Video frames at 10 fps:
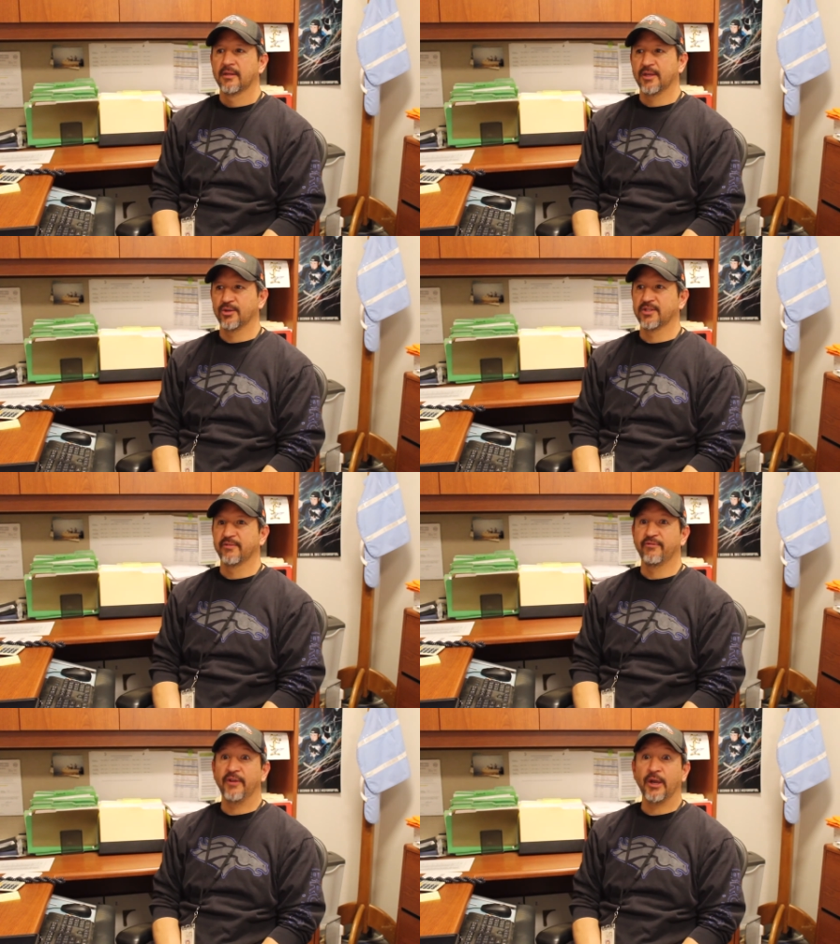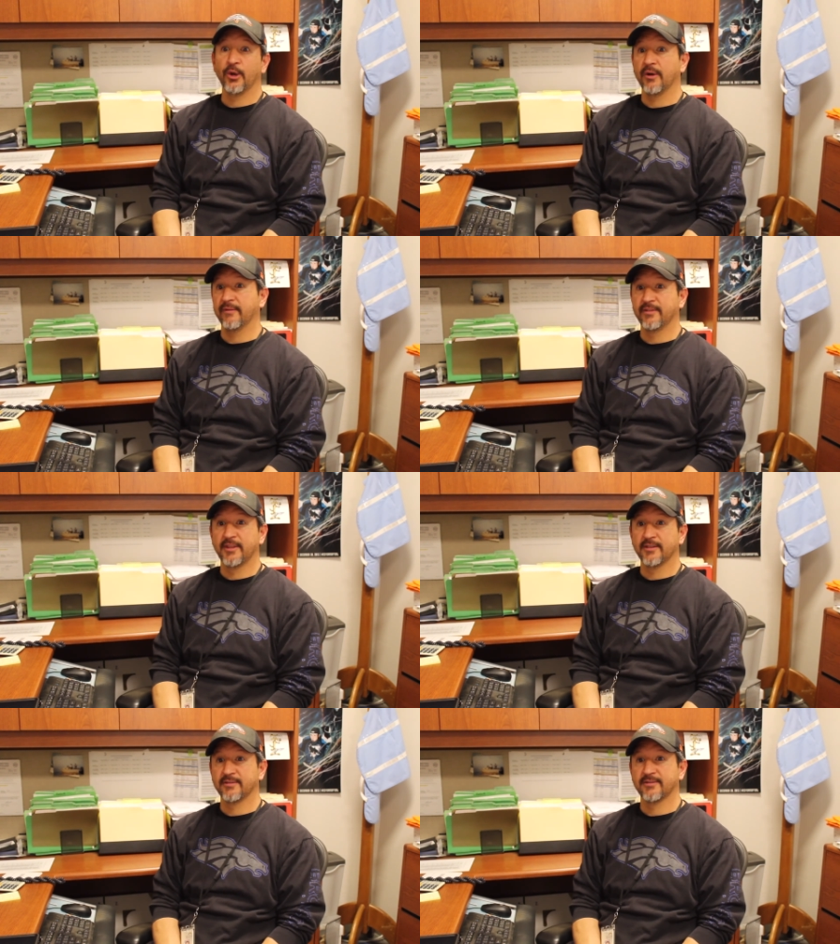There's the fear of
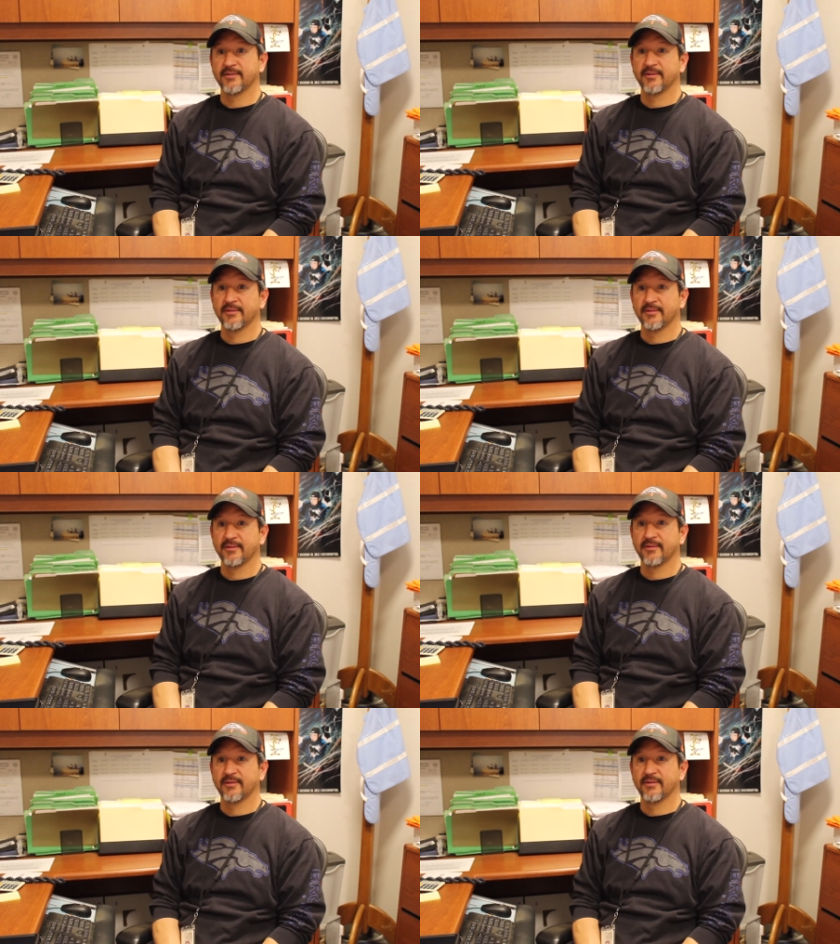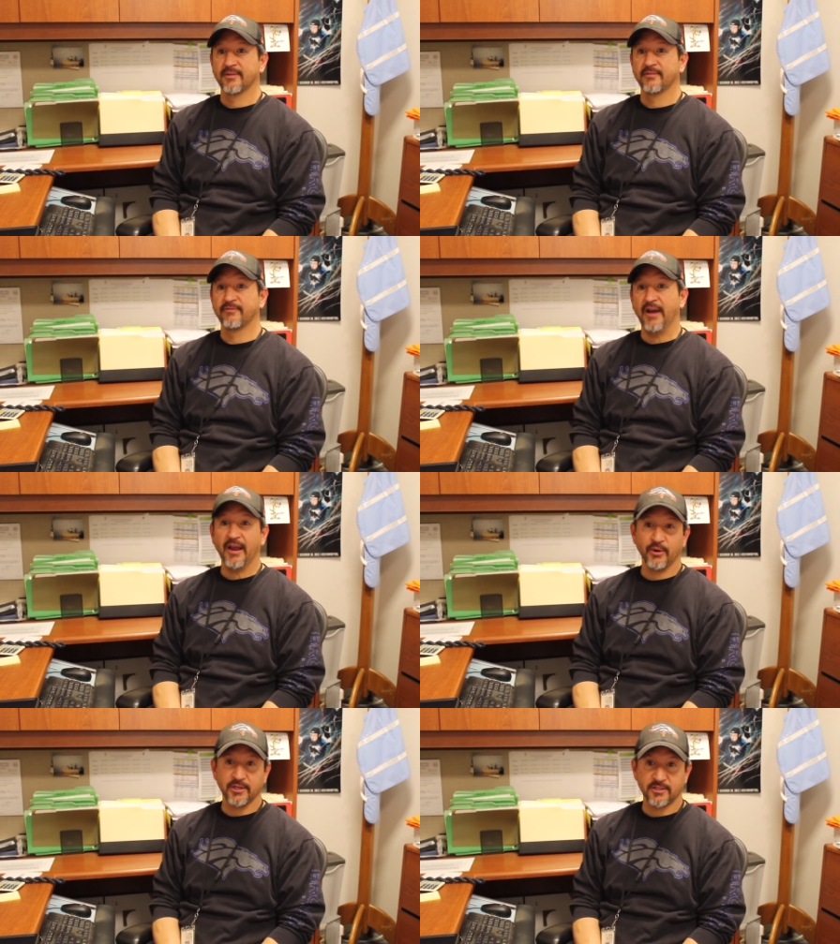this
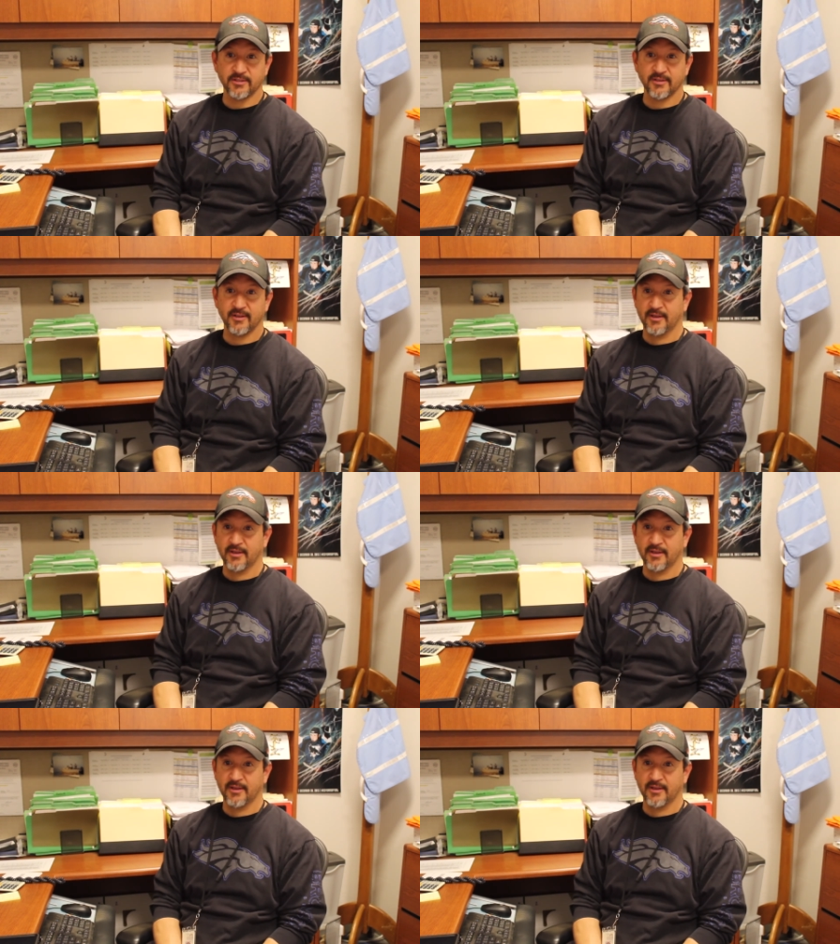virus,